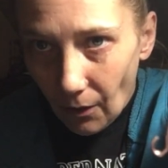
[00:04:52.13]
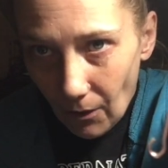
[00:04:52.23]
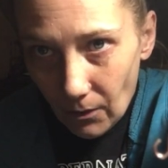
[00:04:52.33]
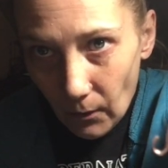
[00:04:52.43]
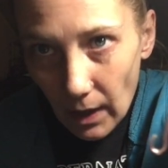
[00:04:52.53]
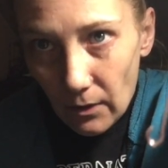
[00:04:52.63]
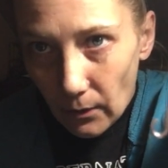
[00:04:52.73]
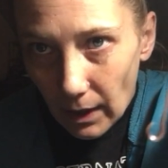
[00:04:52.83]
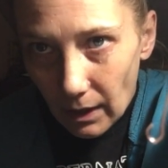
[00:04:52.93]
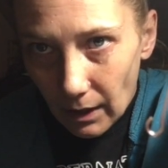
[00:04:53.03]
all the way the
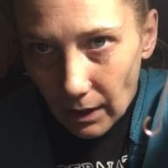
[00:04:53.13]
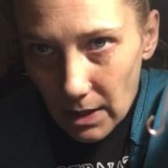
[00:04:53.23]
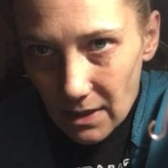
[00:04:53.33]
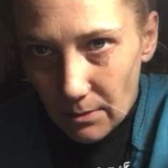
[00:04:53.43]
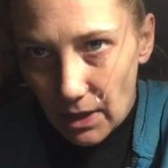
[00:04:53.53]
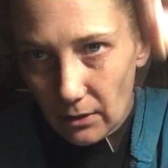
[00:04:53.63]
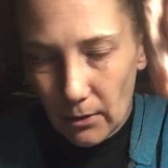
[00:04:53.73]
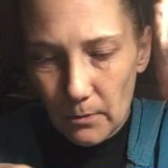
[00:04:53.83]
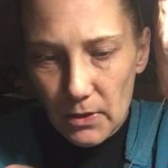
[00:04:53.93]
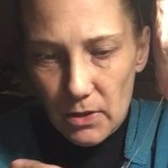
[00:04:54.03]
way it needs to be
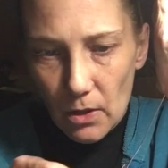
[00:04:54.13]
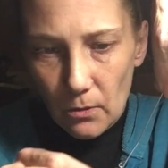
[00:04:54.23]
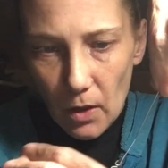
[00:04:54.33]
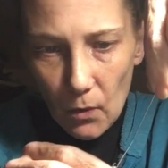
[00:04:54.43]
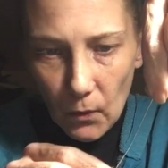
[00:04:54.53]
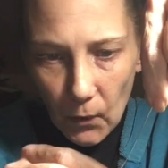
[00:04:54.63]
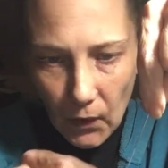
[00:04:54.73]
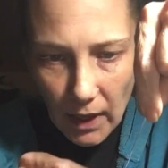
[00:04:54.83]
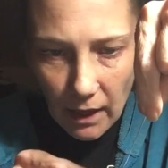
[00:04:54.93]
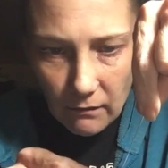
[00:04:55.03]
looped so what we're
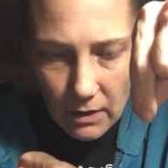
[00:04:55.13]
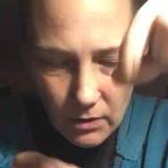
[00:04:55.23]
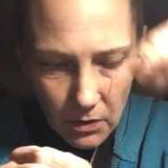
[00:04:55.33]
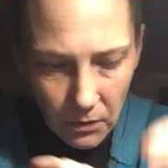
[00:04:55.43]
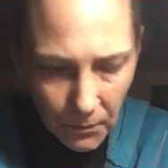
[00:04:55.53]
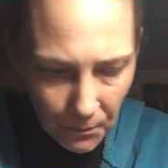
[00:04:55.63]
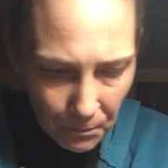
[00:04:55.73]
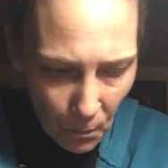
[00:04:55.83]
going to have to do